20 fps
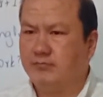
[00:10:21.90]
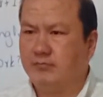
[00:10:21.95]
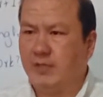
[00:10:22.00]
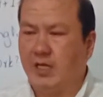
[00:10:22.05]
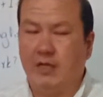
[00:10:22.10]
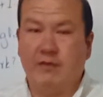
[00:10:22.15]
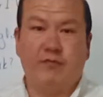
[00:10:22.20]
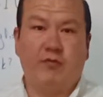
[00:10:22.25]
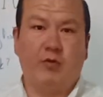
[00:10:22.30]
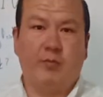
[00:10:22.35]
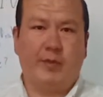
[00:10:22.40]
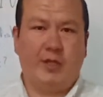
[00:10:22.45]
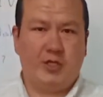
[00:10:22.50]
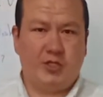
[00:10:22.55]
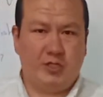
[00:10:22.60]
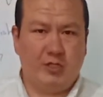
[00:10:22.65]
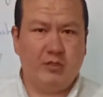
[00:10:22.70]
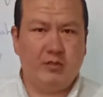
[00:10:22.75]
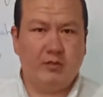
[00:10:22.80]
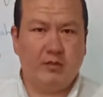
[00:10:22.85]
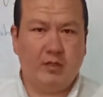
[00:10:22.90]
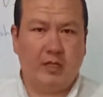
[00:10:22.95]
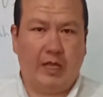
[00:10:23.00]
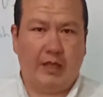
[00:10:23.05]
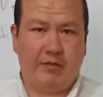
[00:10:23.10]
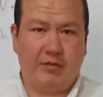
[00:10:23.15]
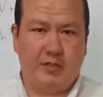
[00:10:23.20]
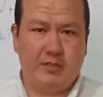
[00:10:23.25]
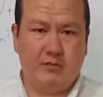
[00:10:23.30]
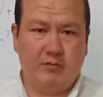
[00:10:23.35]
information,
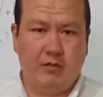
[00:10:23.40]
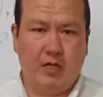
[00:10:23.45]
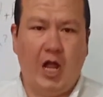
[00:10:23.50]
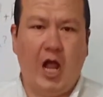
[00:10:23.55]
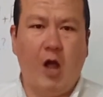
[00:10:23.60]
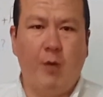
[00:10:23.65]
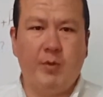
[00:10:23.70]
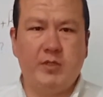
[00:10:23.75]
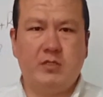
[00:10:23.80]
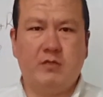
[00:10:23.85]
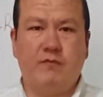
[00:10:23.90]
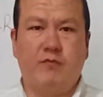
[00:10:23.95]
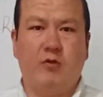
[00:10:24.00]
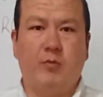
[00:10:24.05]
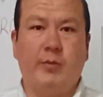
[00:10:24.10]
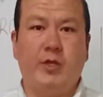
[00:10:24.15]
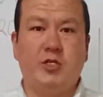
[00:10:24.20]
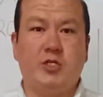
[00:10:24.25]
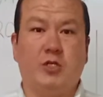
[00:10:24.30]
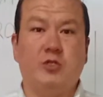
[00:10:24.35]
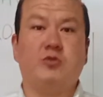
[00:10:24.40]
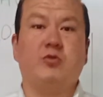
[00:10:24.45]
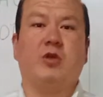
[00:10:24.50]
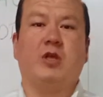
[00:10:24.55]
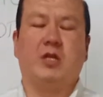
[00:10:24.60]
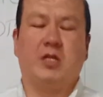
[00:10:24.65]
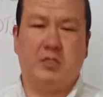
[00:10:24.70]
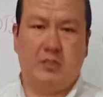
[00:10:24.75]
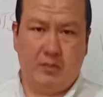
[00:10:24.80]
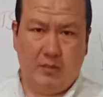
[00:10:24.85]
like this. No? How much information do you
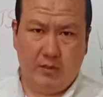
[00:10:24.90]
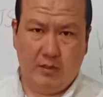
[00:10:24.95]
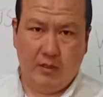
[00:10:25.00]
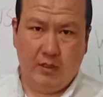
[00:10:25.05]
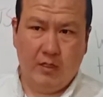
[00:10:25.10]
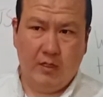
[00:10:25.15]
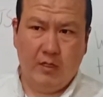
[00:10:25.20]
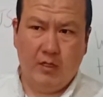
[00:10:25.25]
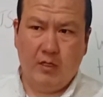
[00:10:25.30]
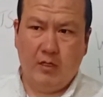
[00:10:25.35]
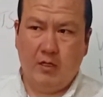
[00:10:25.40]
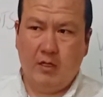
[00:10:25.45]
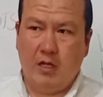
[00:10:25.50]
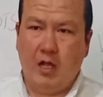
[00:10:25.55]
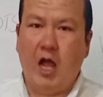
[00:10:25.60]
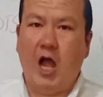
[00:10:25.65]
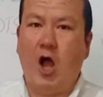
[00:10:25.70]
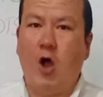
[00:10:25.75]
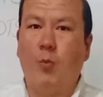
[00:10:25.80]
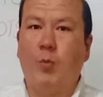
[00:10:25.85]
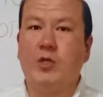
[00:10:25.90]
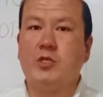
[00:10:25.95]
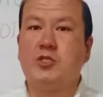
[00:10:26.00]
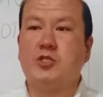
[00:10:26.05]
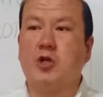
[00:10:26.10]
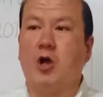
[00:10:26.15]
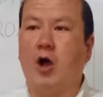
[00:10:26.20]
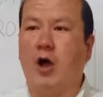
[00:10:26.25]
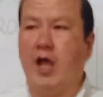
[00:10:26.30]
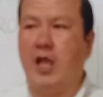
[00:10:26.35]
need? How much
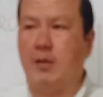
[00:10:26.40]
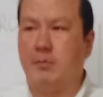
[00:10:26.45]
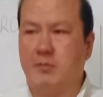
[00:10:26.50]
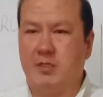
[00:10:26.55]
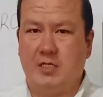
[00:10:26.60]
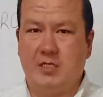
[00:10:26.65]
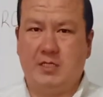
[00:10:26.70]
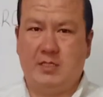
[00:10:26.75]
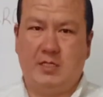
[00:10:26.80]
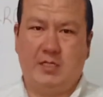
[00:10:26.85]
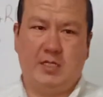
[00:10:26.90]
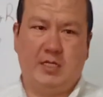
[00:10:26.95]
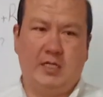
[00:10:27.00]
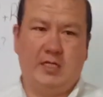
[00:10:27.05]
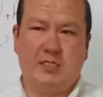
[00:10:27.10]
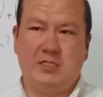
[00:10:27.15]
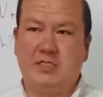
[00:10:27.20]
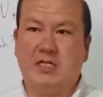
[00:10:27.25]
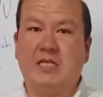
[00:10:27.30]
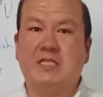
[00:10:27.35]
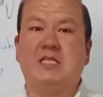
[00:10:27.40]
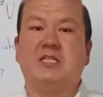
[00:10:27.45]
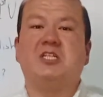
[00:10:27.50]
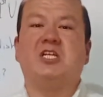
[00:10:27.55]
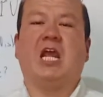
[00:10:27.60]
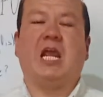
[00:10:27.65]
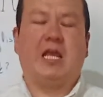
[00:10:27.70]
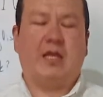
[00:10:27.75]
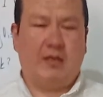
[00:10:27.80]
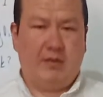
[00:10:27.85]
time does it
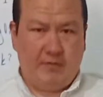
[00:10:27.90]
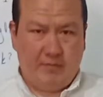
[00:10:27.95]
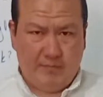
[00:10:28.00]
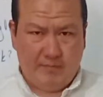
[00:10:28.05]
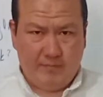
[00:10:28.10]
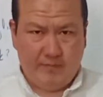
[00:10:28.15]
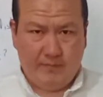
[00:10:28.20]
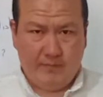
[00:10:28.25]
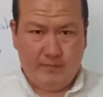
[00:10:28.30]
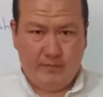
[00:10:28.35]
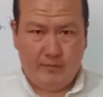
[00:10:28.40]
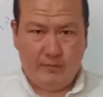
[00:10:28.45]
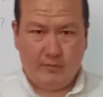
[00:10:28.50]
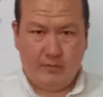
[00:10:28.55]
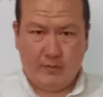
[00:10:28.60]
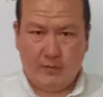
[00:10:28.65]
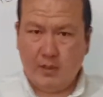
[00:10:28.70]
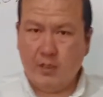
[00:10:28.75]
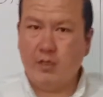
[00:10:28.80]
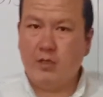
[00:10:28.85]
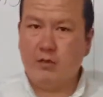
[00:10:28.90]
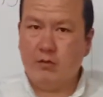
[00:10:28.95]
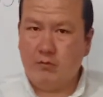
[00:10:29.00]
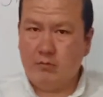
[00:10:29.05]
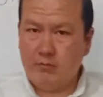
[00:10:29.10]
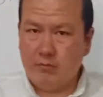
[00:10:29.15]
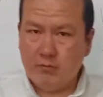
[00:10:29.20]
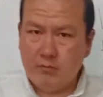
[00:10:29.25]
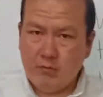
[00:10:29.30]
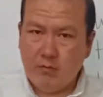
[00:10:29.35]
take? You know,
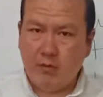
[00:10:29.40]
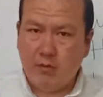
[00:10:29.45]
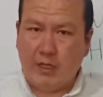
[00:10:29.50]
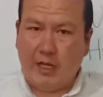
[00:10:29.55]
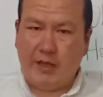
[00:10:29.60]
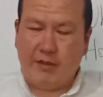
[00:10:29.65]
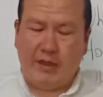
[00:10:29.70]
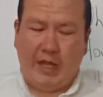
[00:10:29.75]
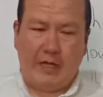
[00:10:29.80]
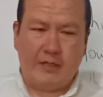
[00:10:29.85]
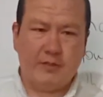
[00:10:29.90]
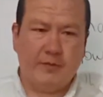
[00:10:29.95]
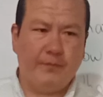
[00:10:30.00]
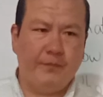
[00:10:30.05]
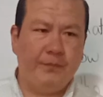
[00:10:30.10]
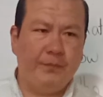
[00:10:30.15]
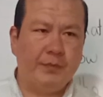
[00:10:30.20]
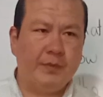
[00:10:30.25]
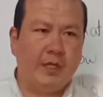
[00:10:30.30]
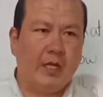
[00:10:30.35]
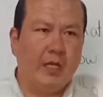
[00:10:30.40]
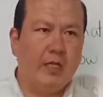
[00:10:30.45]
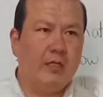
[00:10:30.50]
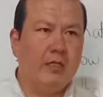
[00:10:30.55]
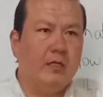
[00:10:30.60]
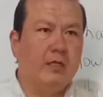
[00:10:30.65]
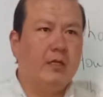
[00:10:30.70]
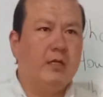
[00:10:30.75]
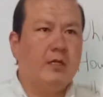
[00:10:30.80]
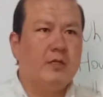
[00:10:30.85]
like that.
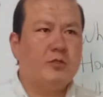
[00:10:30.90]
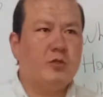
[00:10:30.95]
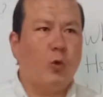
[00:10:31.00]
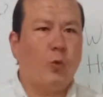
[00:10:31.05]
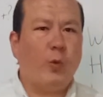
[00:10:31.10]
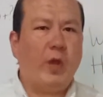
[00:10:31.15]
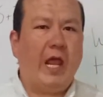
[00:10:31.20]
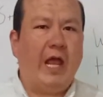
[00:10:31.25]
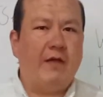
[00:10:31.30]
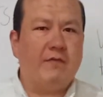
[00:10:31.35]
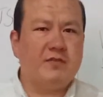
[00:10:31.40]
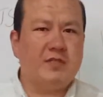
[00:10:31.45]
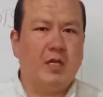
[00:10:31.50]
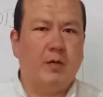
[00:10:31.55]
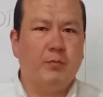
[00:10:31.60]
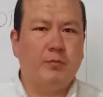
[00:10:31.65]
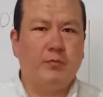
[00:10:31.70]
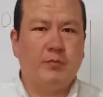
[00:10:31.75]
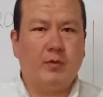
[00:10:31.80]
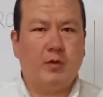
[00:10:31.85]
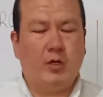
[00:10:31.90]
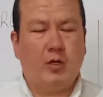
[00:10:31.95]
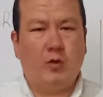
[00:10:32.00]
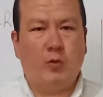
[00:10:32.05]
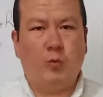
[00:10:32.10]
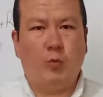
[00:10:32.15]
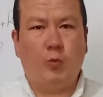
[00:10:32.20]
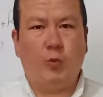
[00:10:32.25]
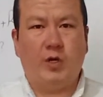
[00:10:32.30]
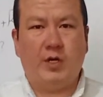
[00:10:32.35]
So we have
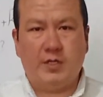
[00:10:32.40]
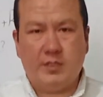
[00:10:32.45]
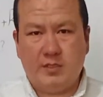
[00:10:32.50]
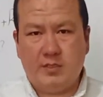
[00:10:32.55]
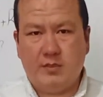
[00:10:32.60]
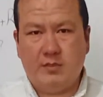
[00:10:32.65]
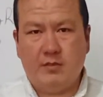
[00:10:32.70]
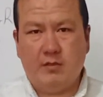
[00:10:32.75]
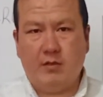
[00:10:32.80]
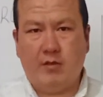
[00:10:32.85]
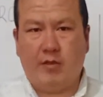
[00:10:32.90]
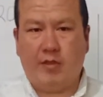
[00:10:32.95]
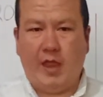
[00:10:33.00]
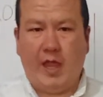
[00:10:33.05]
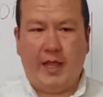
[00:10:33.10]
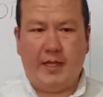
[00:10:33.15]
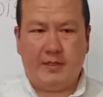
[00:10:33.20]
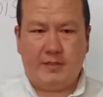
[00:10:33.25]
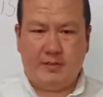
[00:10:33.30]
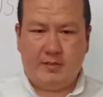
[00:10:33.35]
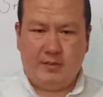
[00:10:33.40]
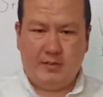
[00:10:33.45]
some words that